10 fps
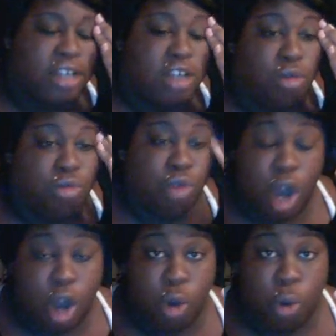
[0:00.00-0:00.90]
don't
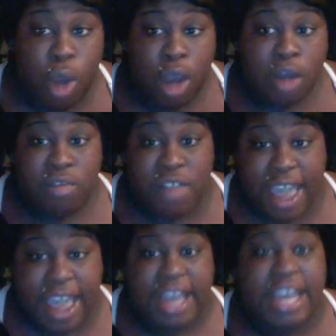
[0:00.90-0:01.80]
know
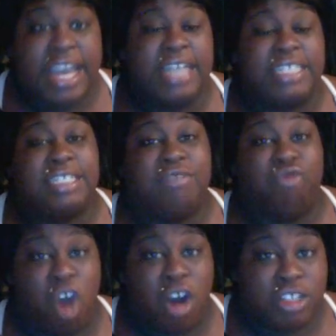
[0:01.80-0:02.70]
that he is
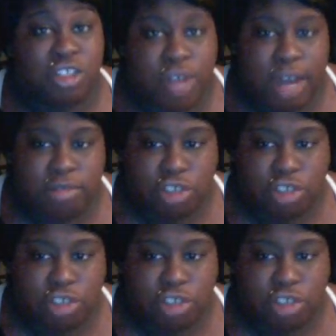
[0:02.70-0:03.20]
wrong as 2 left